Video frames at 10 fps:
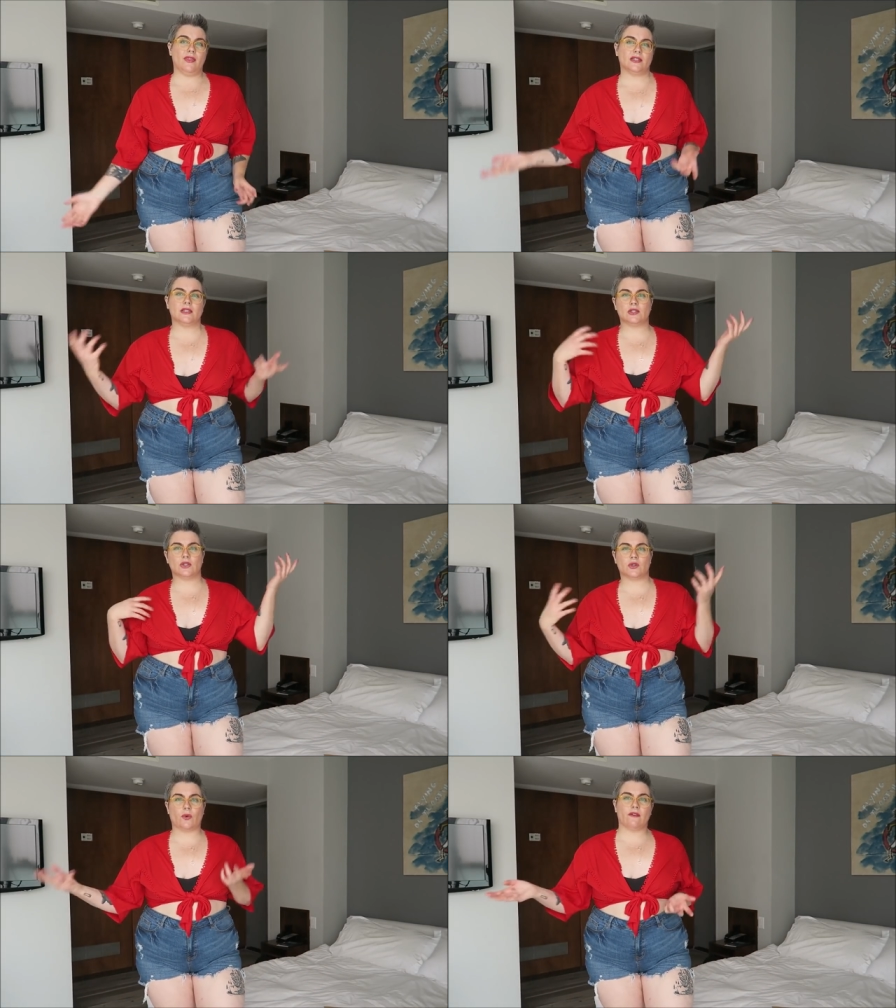this is
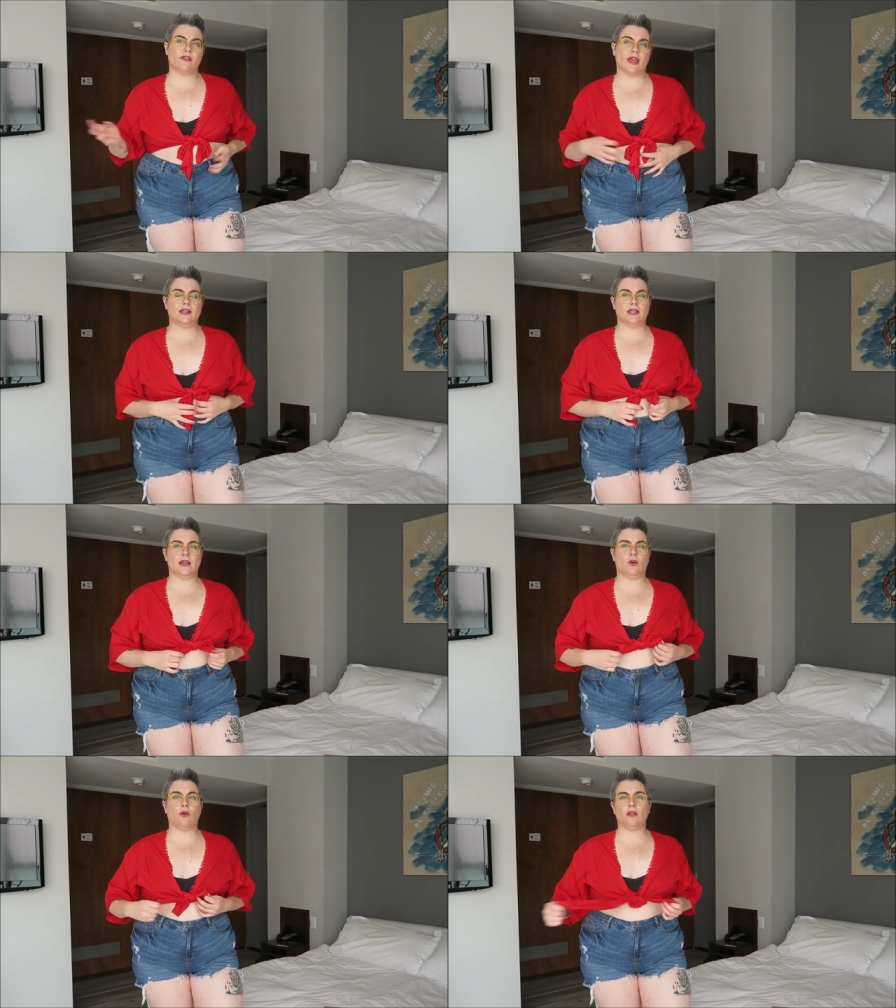sort of the
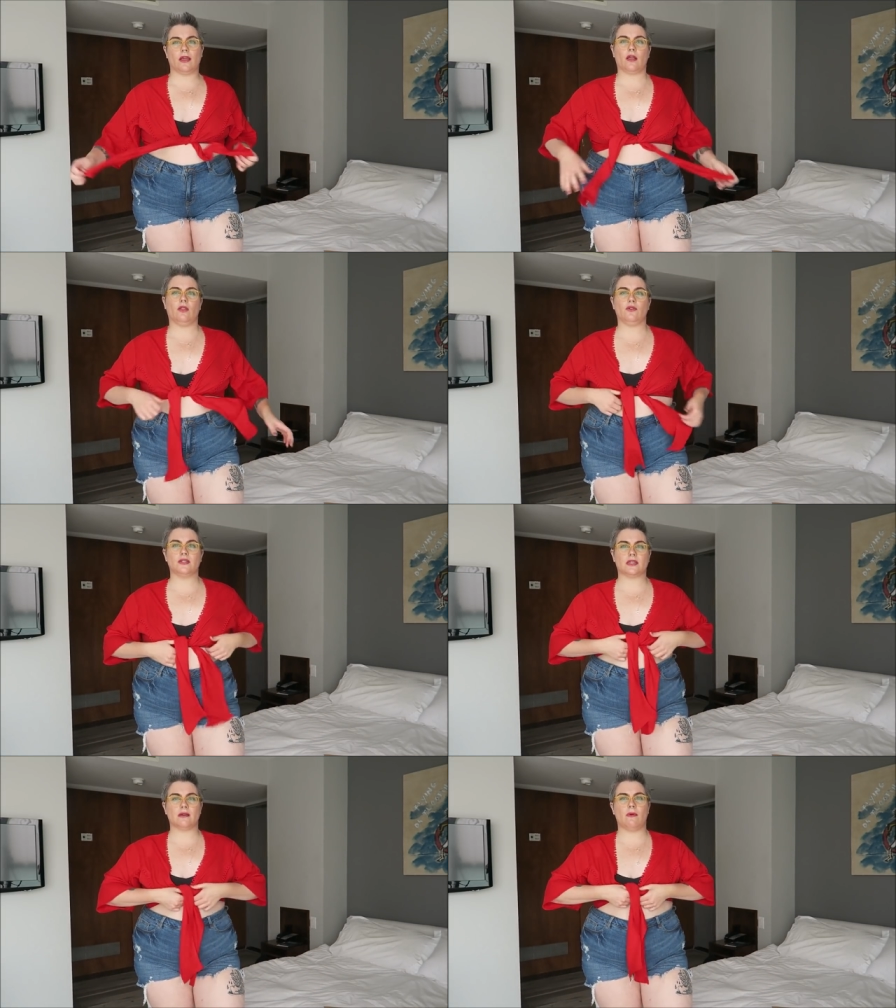idea, or like a
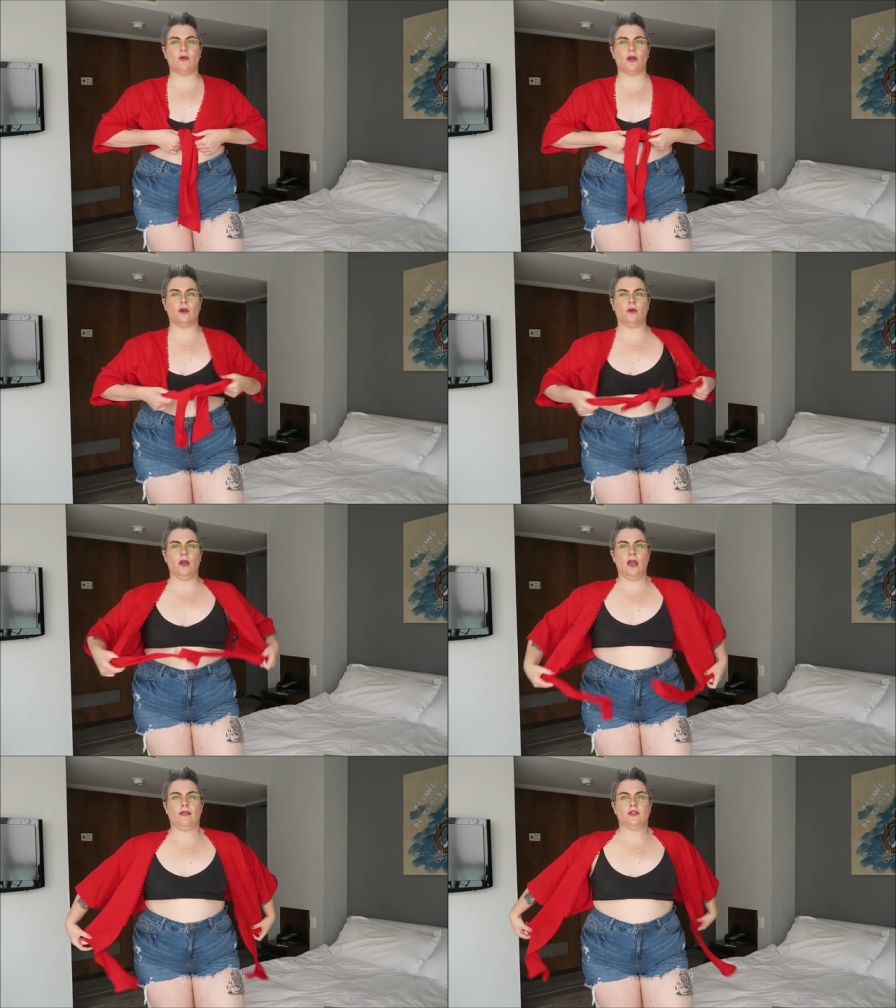loose
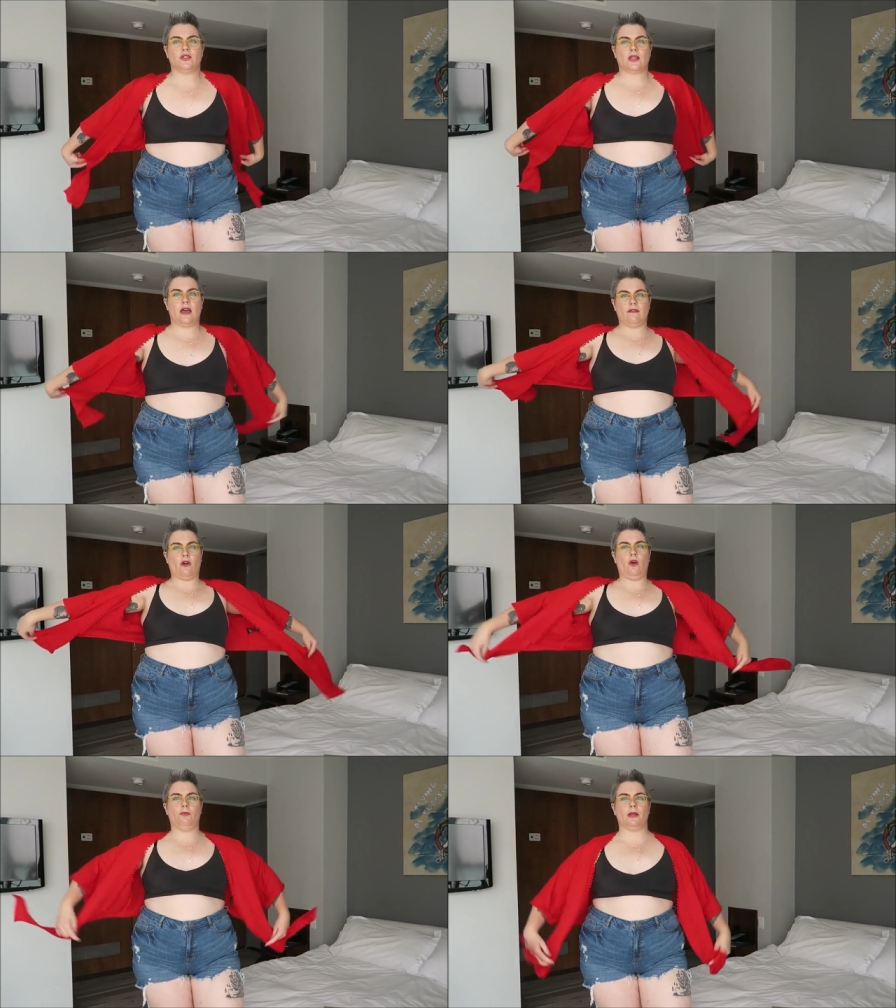kimono that just kind
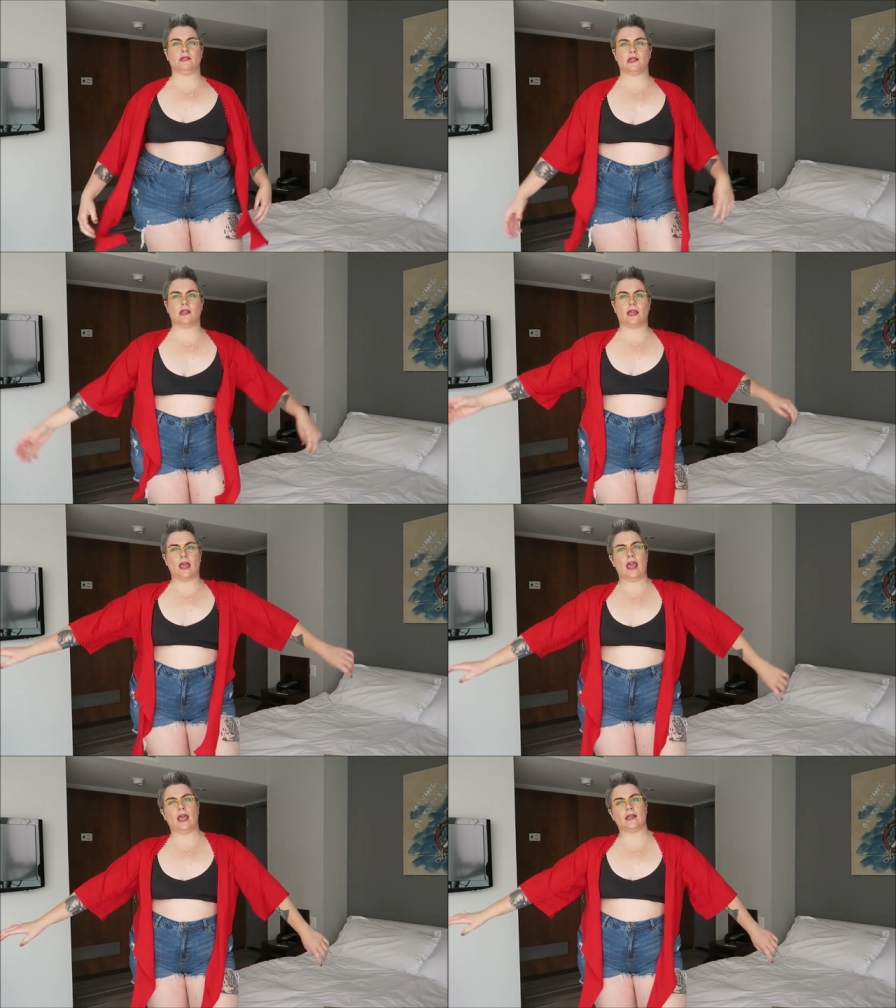of opens and
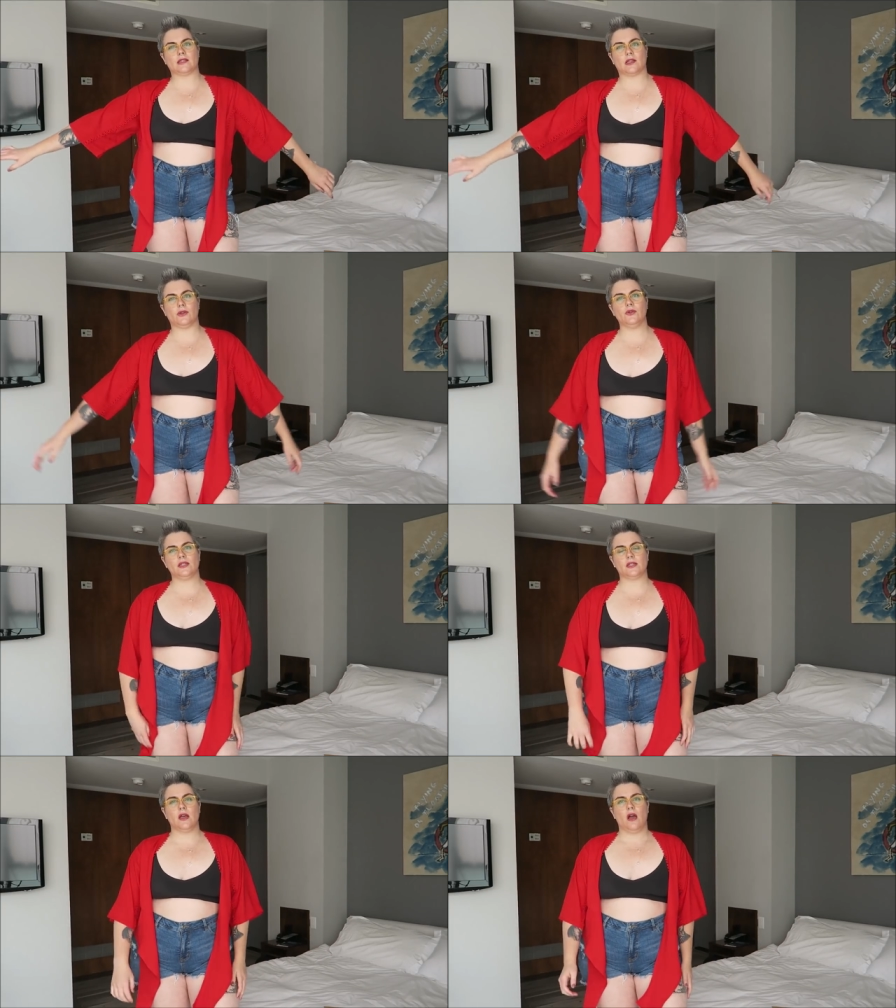like hangs
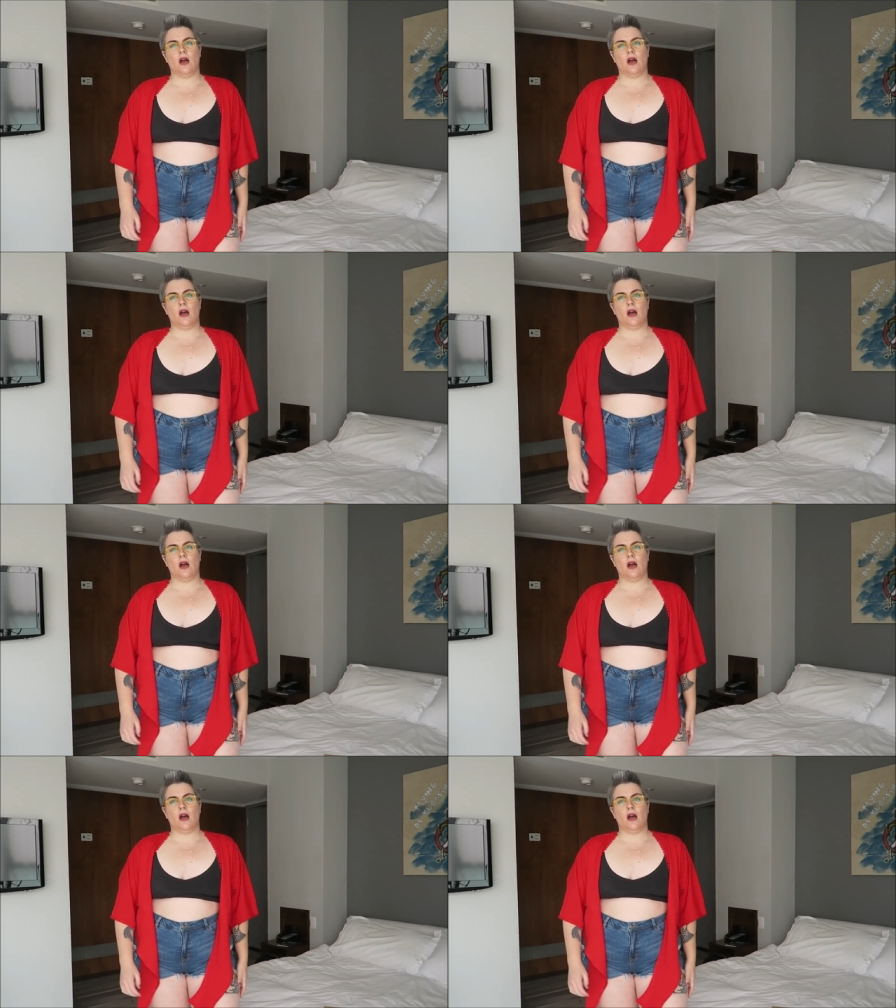loose.